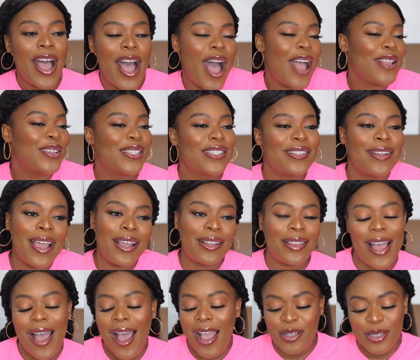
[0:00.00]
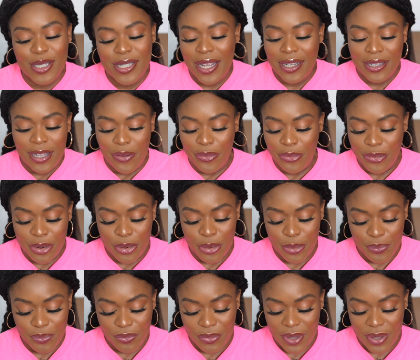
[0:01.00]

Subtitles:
I just like that. I just like that freedom.